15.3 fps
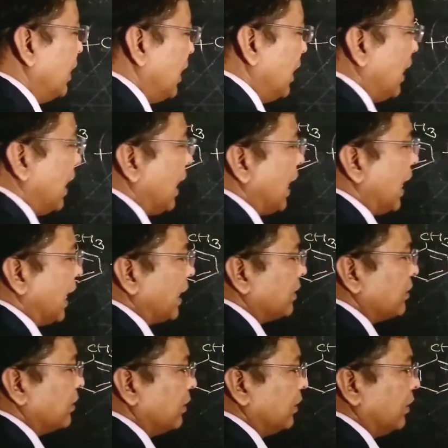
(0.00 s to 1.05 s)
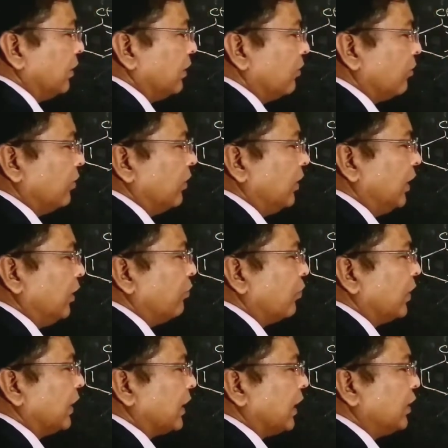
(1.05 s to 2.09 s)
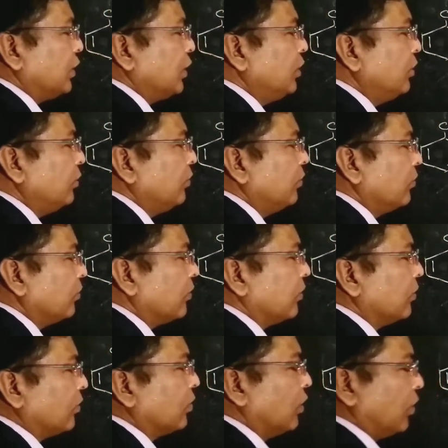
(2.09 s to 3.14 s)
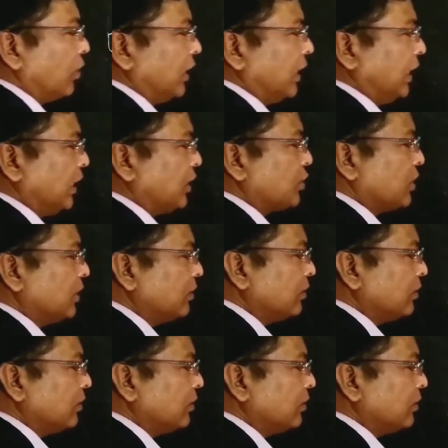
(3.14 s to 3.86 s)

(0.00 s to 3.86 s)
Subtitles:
and if we continue chlorination,